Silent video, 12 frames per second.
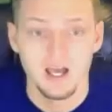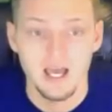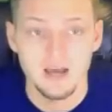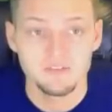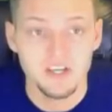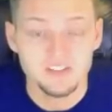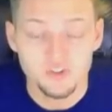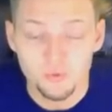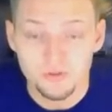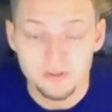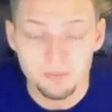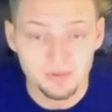I've yet to
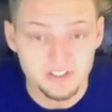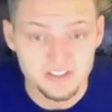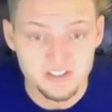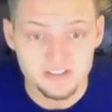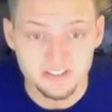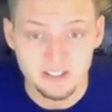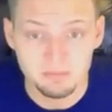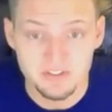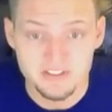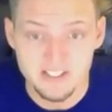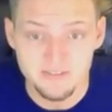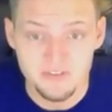really blitz this game.
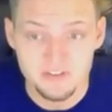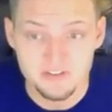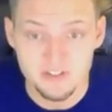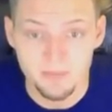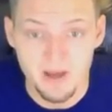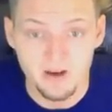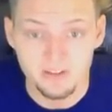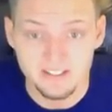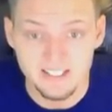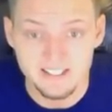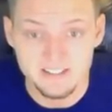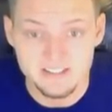Let's see if this somehow
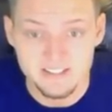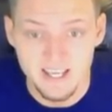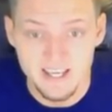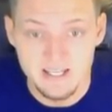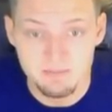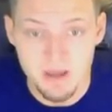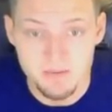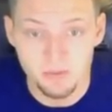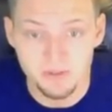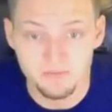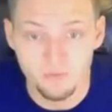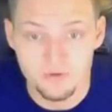can get in his head. Maybe we
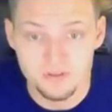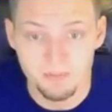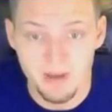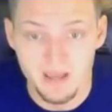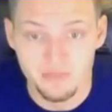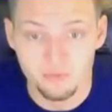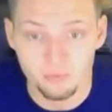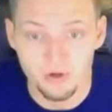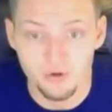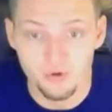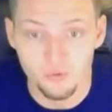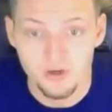can force a bad
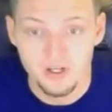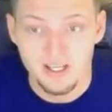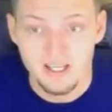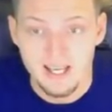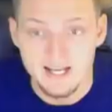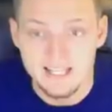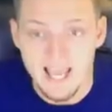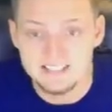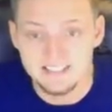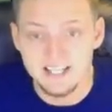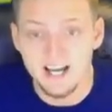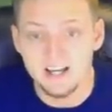throw. And he
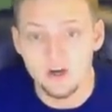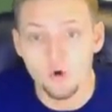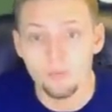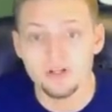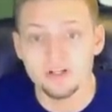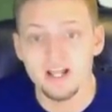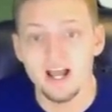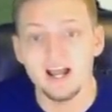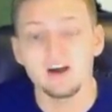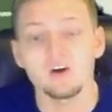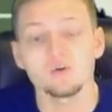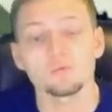has a guy open on the
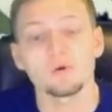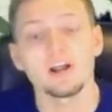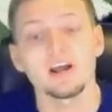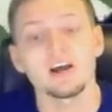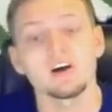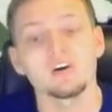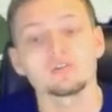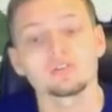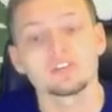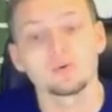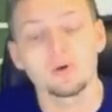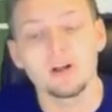out
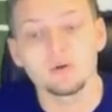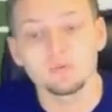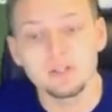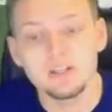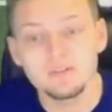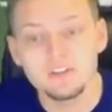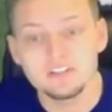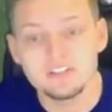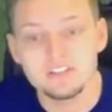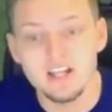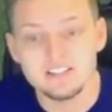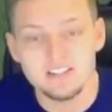route. Darrelle Revis.
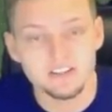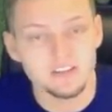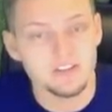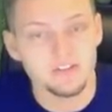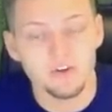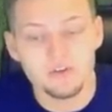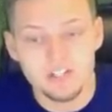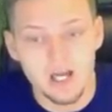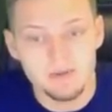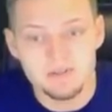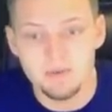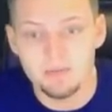That's like the third time he's been